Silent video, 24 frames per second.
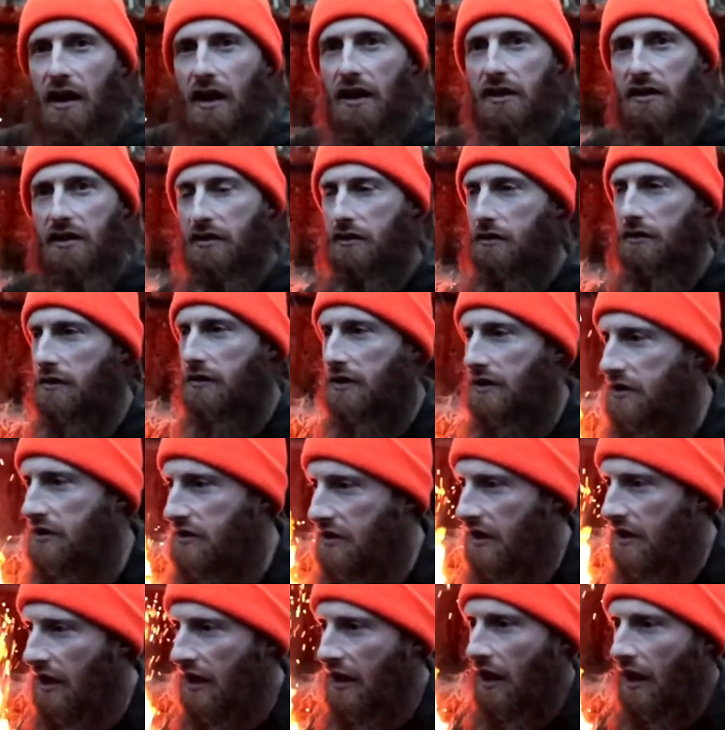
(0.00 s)
I decided to do
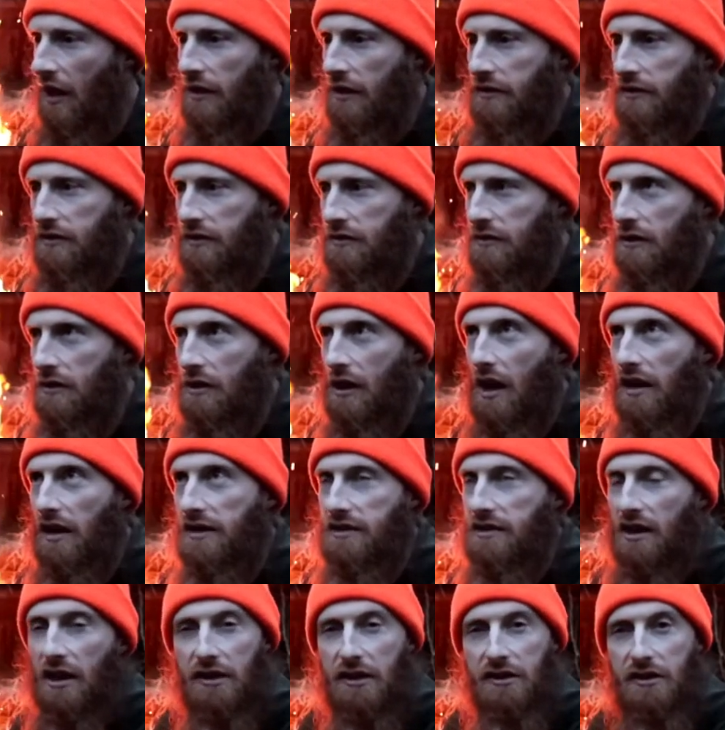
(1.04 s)
this.
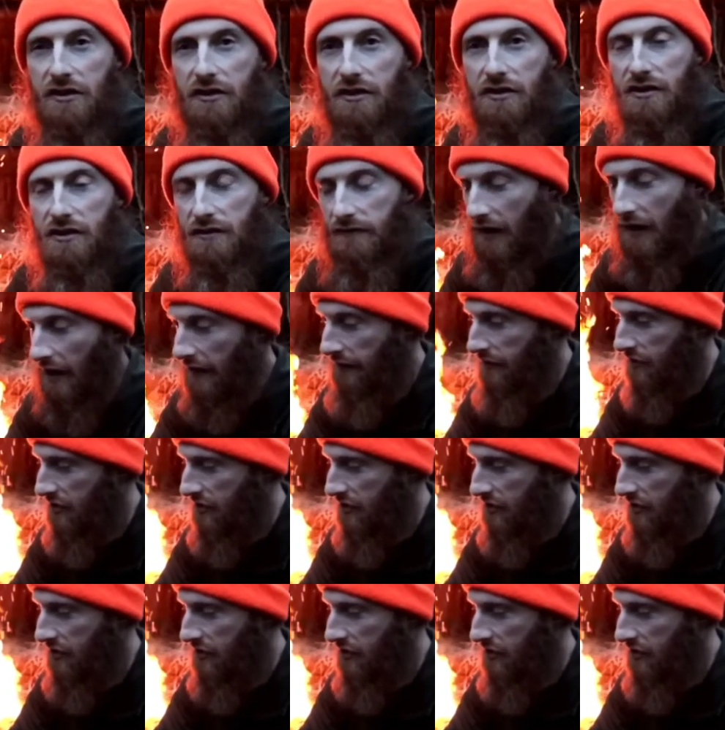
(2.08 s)
Bro, he's gonna catch